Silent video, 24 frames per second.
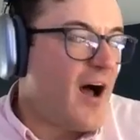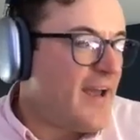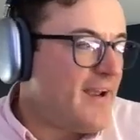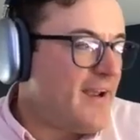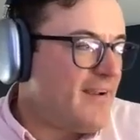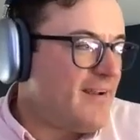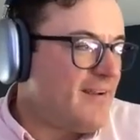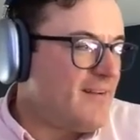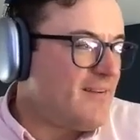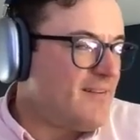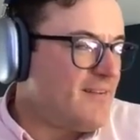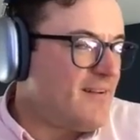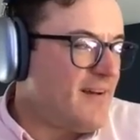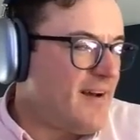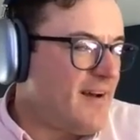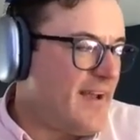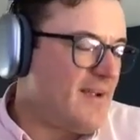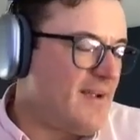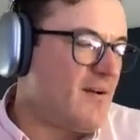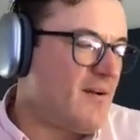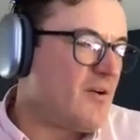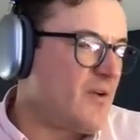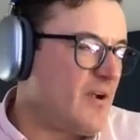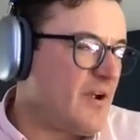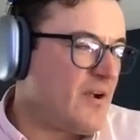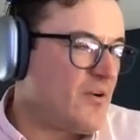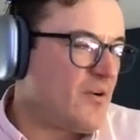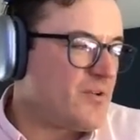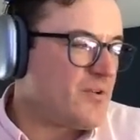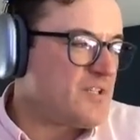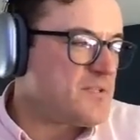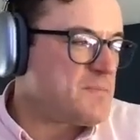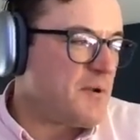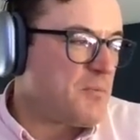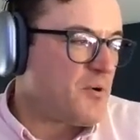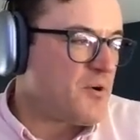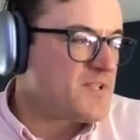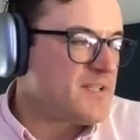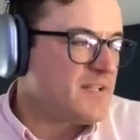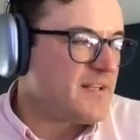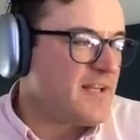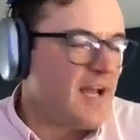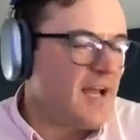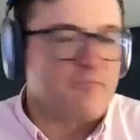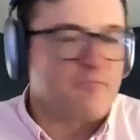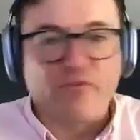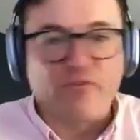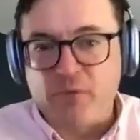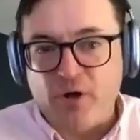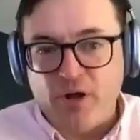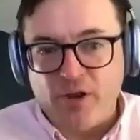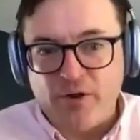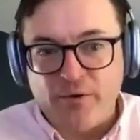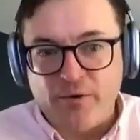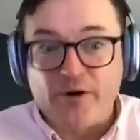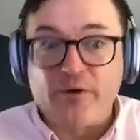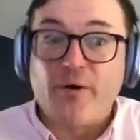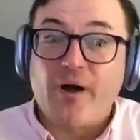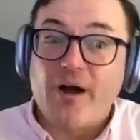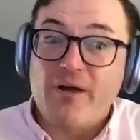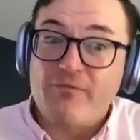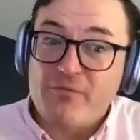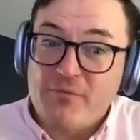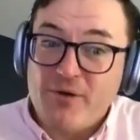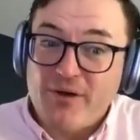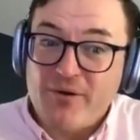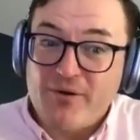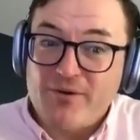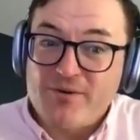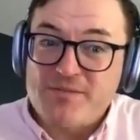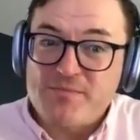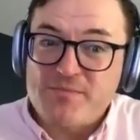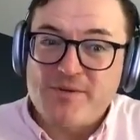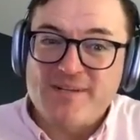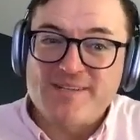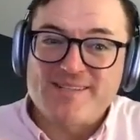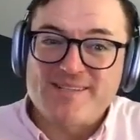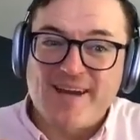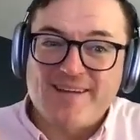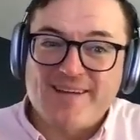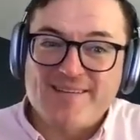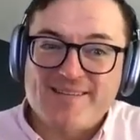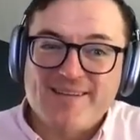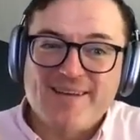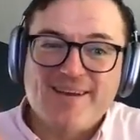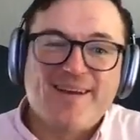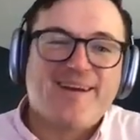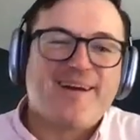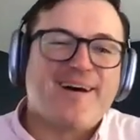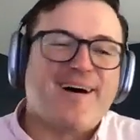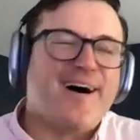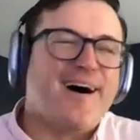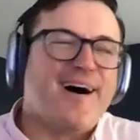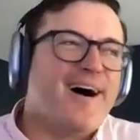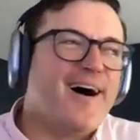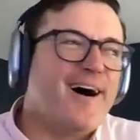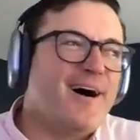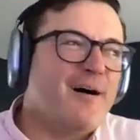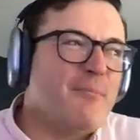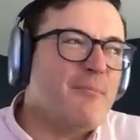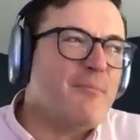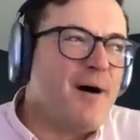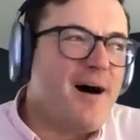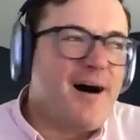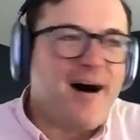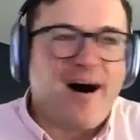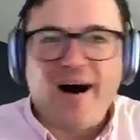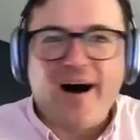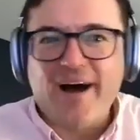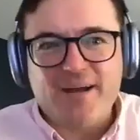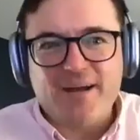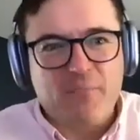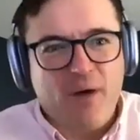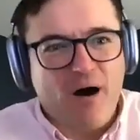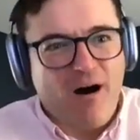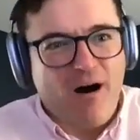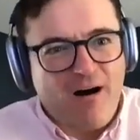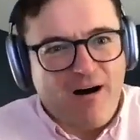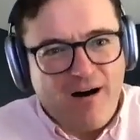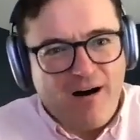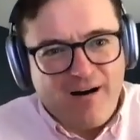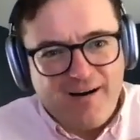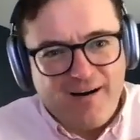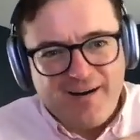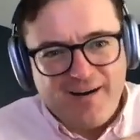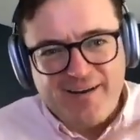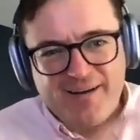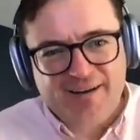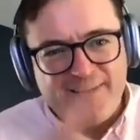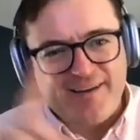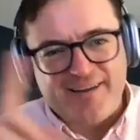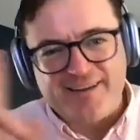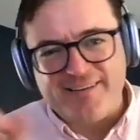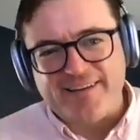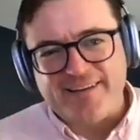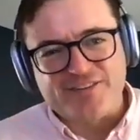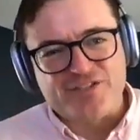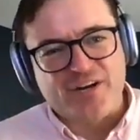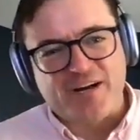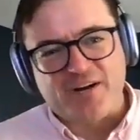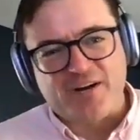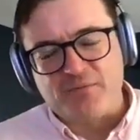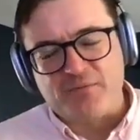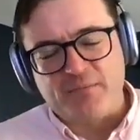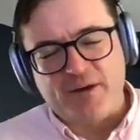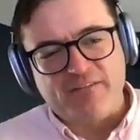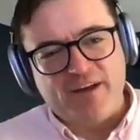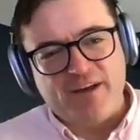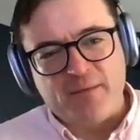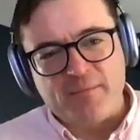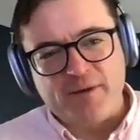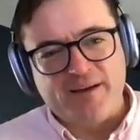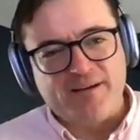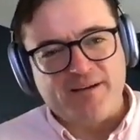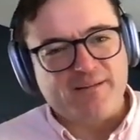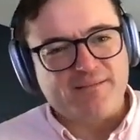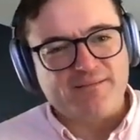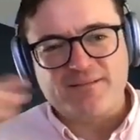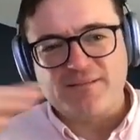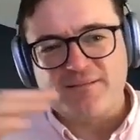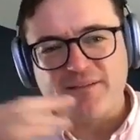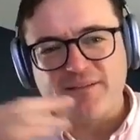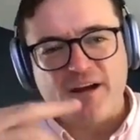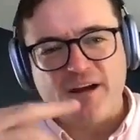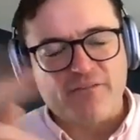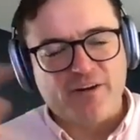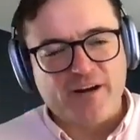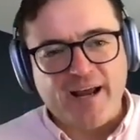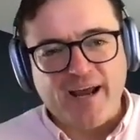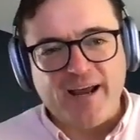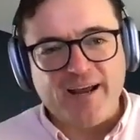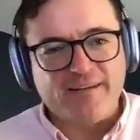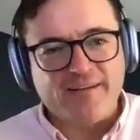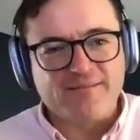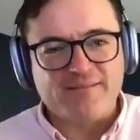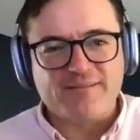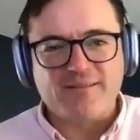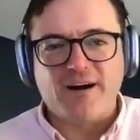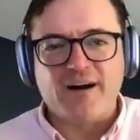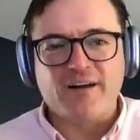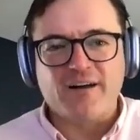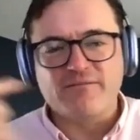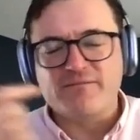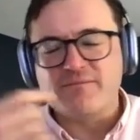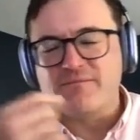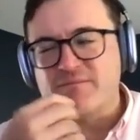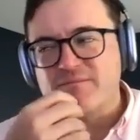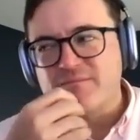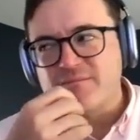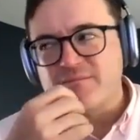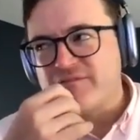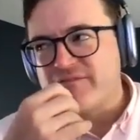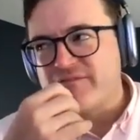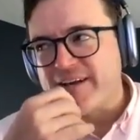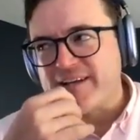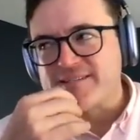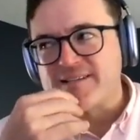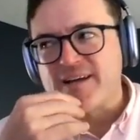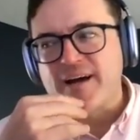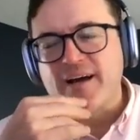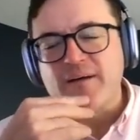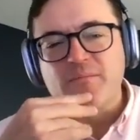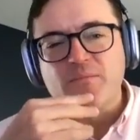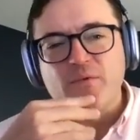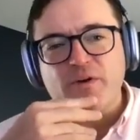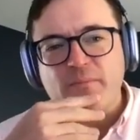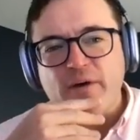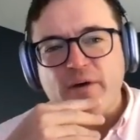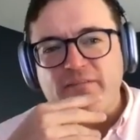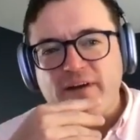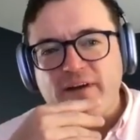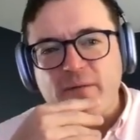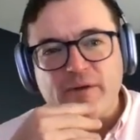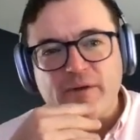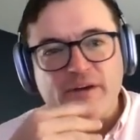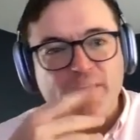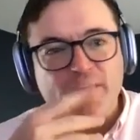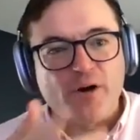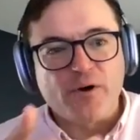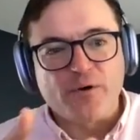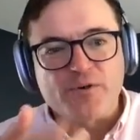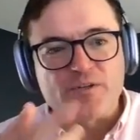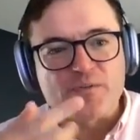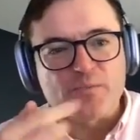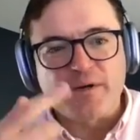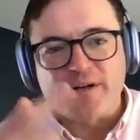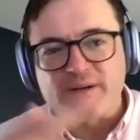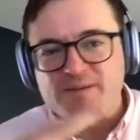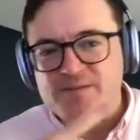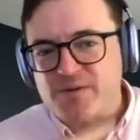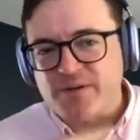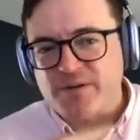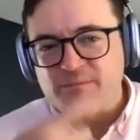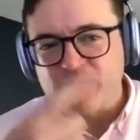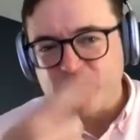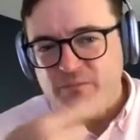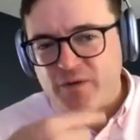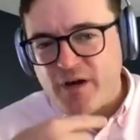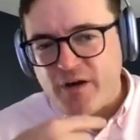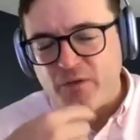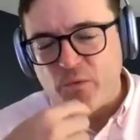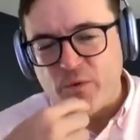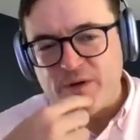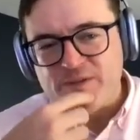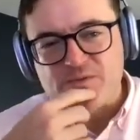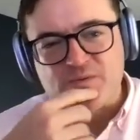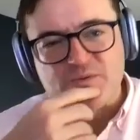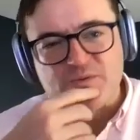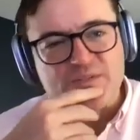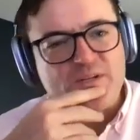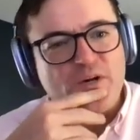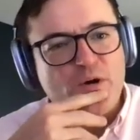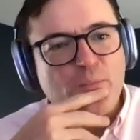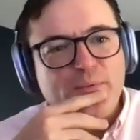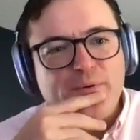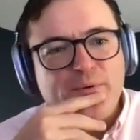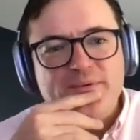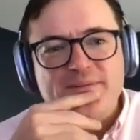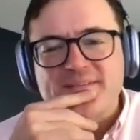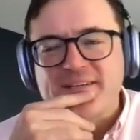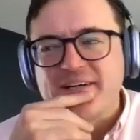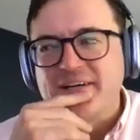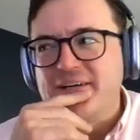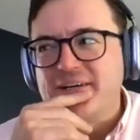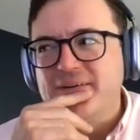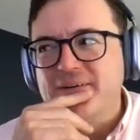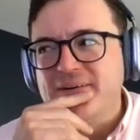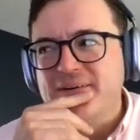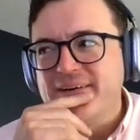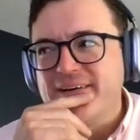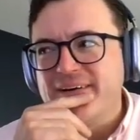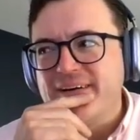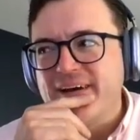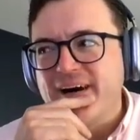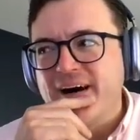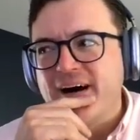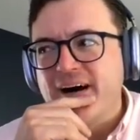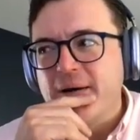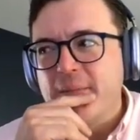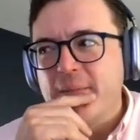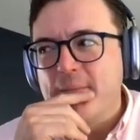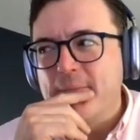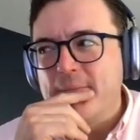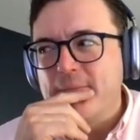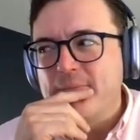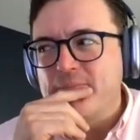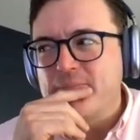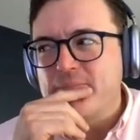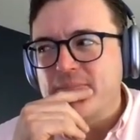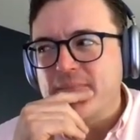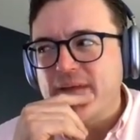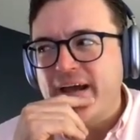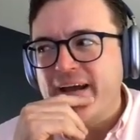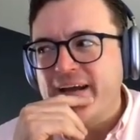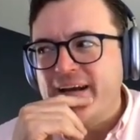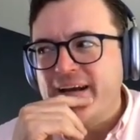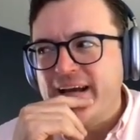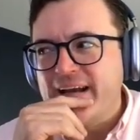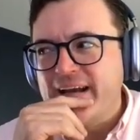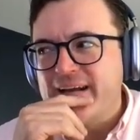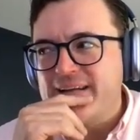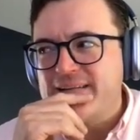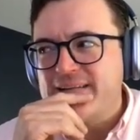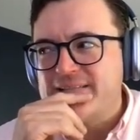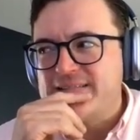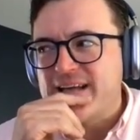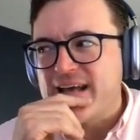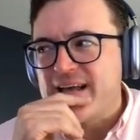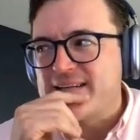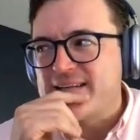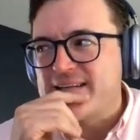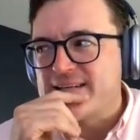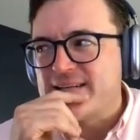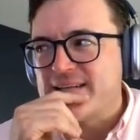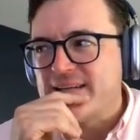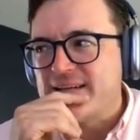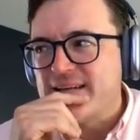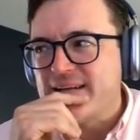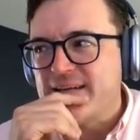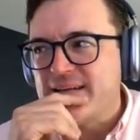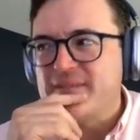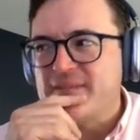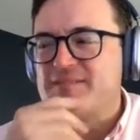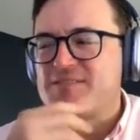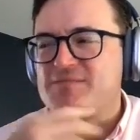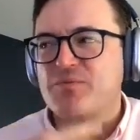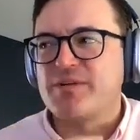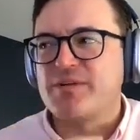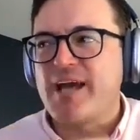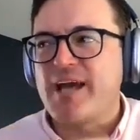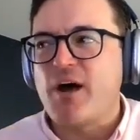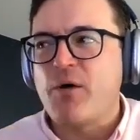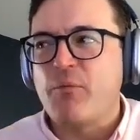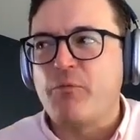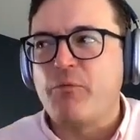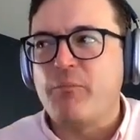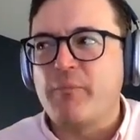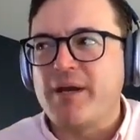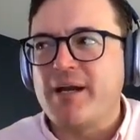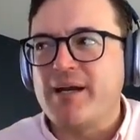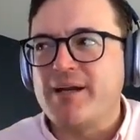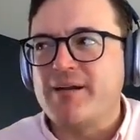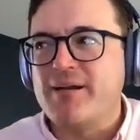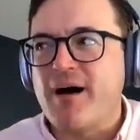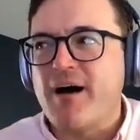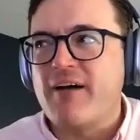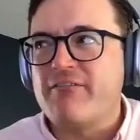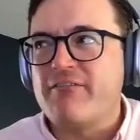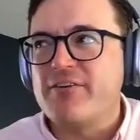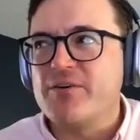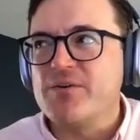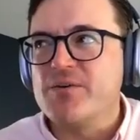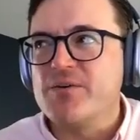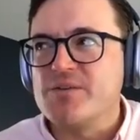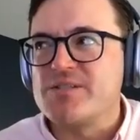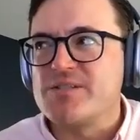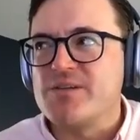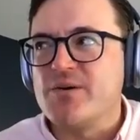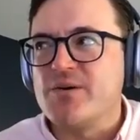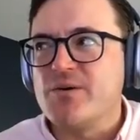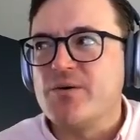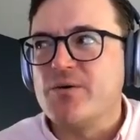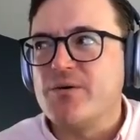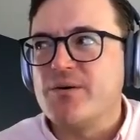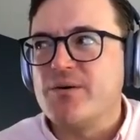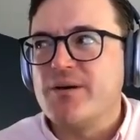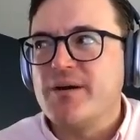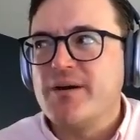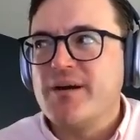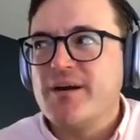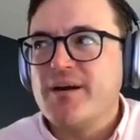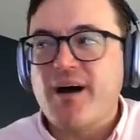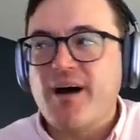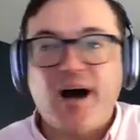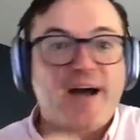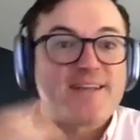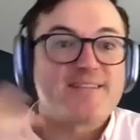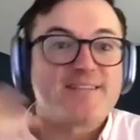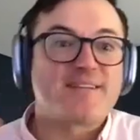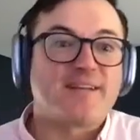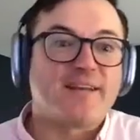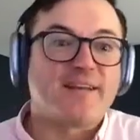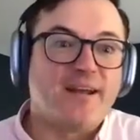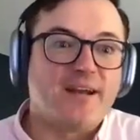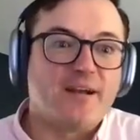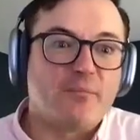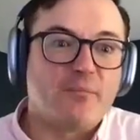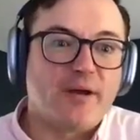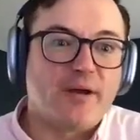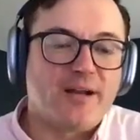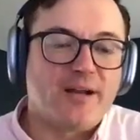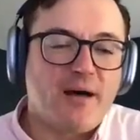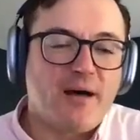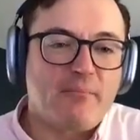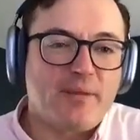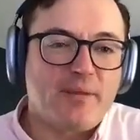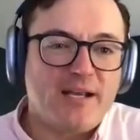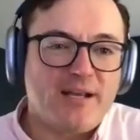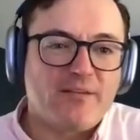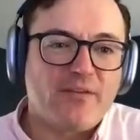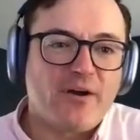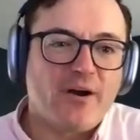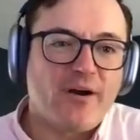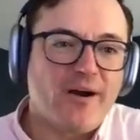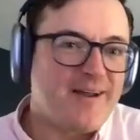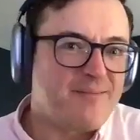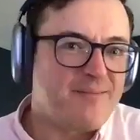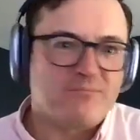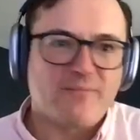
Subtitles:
I can only speak personally. I'm from Colorado. I'm from Colorado Springs, guys. I am checking with my family every day on FaceTime with my family in Colorado Springs or on the Western Slope. So, and it's really helped me not feel so isolated by not being there.